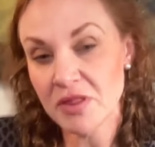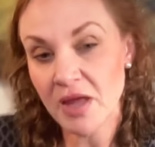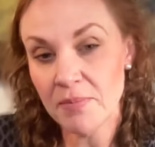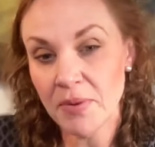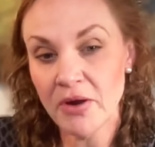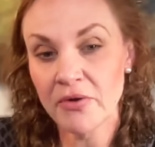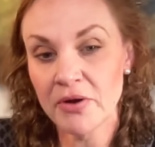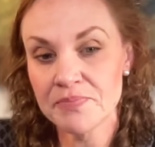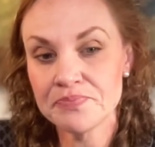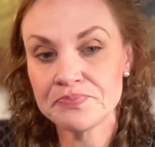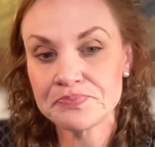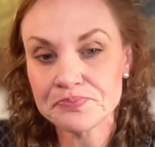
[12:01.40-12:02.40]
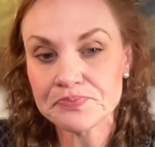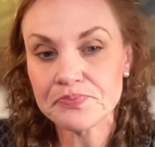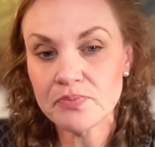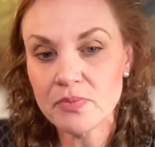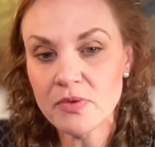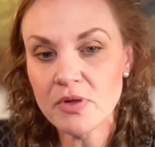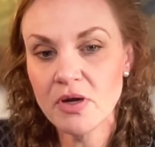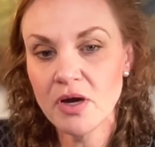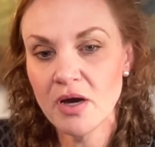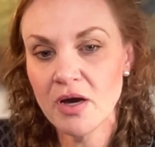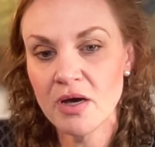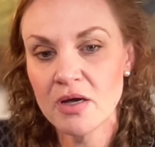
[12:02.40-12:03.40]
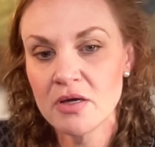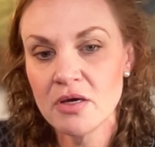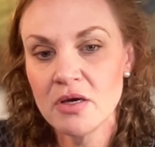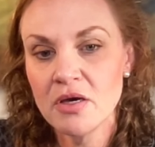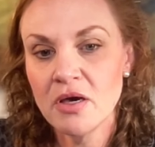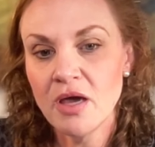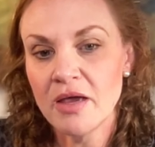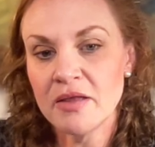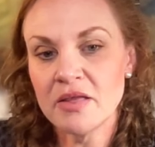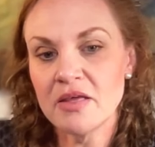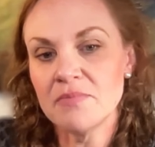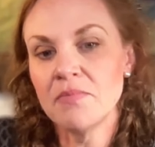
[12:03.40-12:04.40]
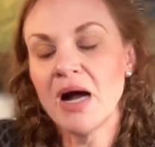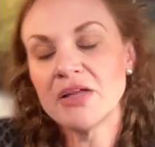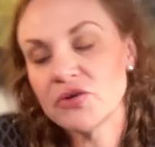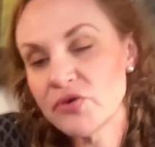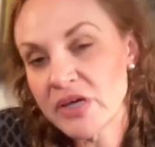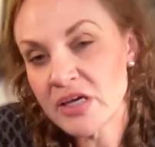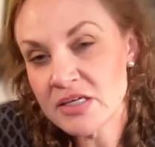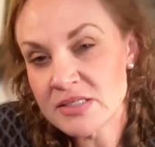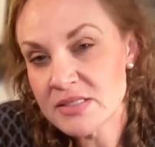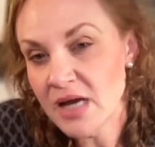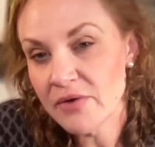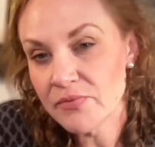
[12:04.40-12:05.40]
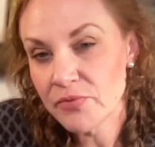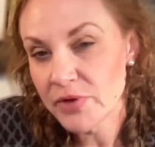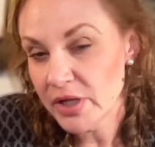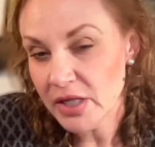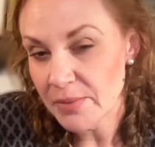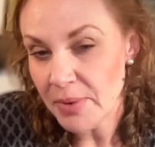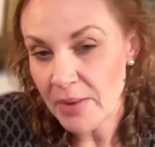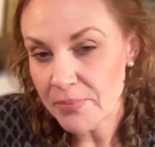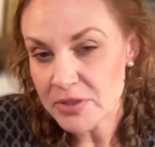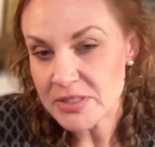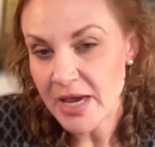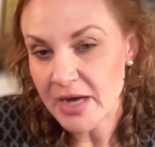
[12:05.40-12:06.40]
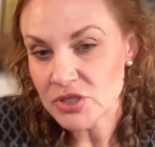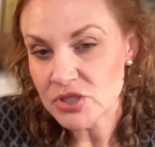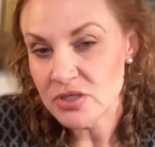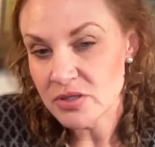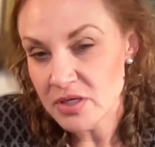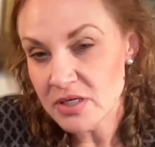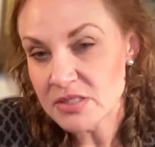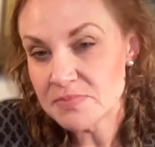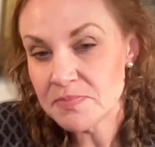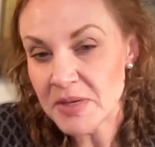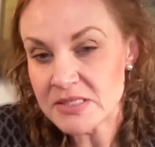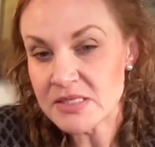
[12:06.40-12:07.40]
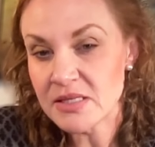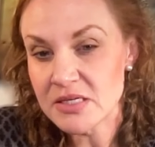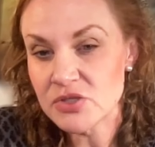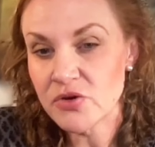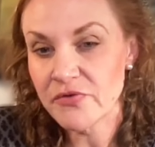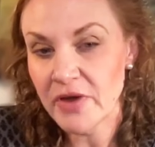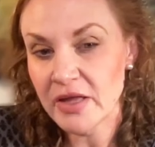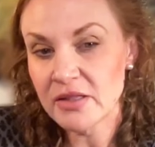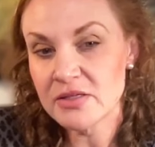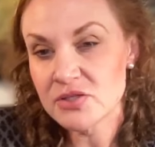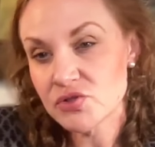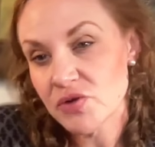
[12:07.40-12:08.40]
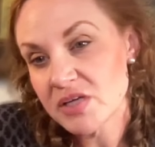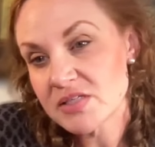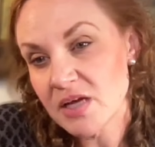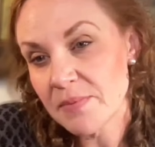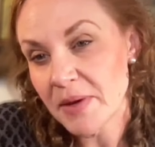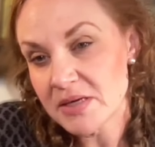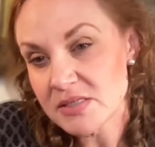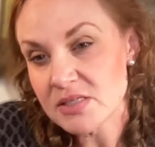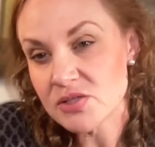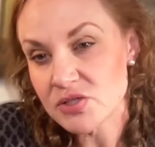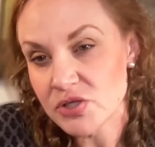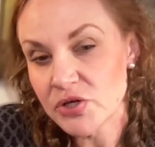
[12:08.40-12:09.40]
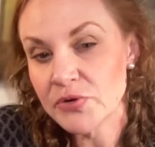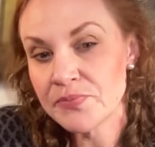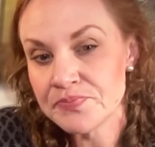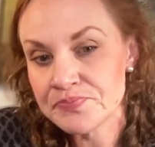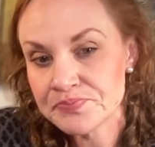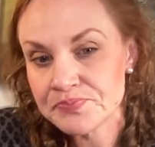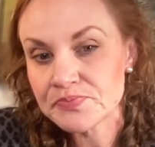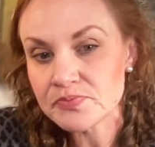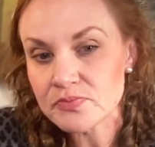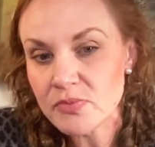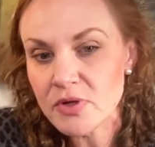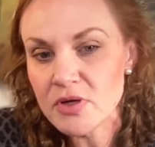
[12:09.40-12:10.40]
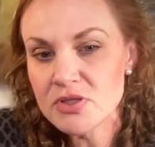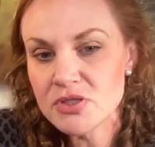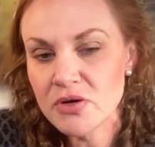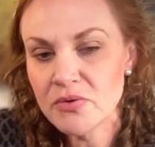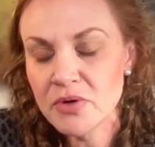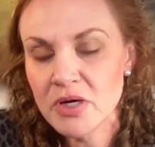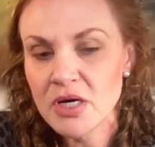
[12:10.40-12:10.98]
that parent. And monitoring, it's not really about protection. It's basically surveillance dressed up as concern. So